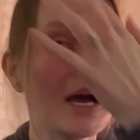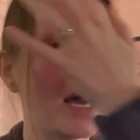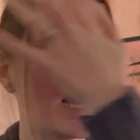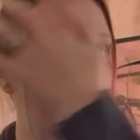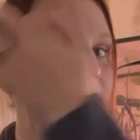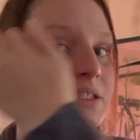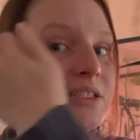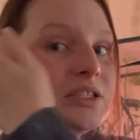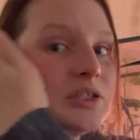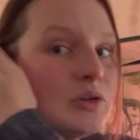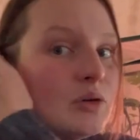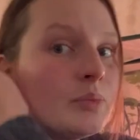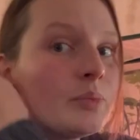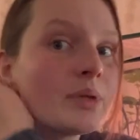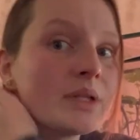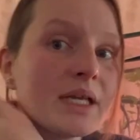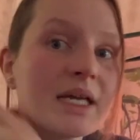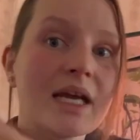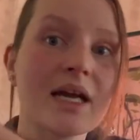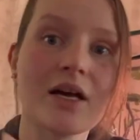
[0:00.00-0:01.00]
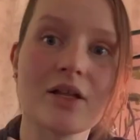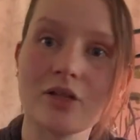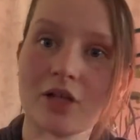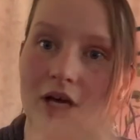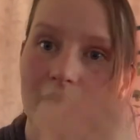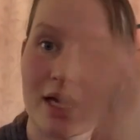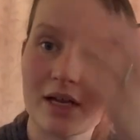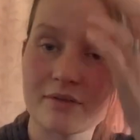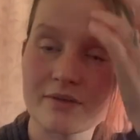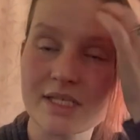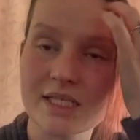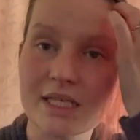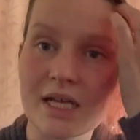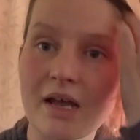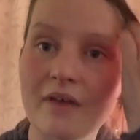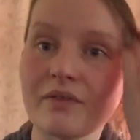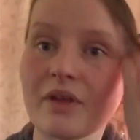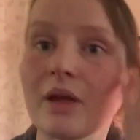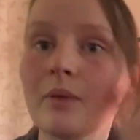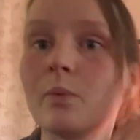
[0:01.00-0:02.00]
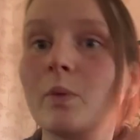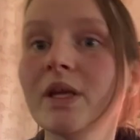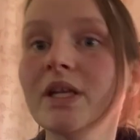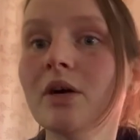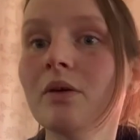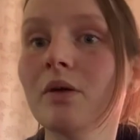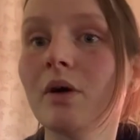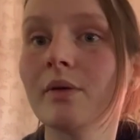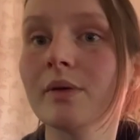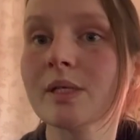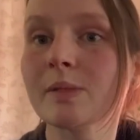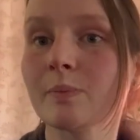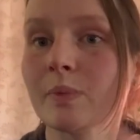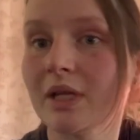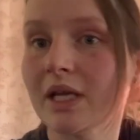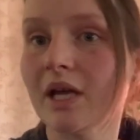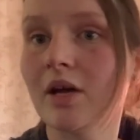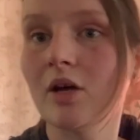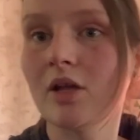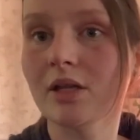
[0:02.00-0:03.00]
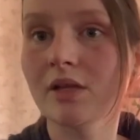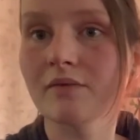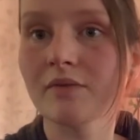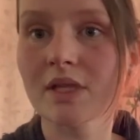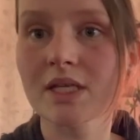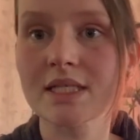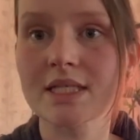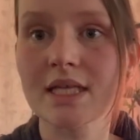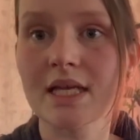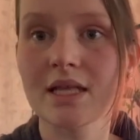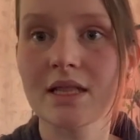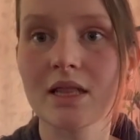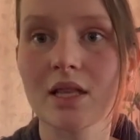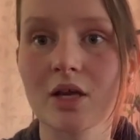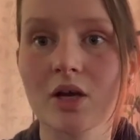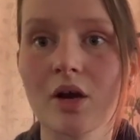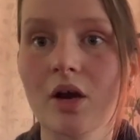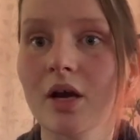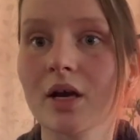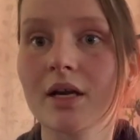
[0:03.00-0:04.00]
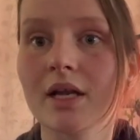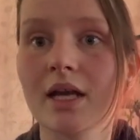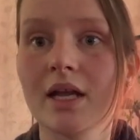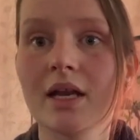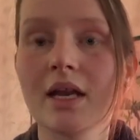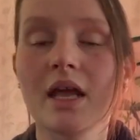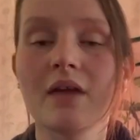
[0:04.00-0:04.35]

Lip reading: I do plant a lot of stuff, and we don't always plant all of this in the garden.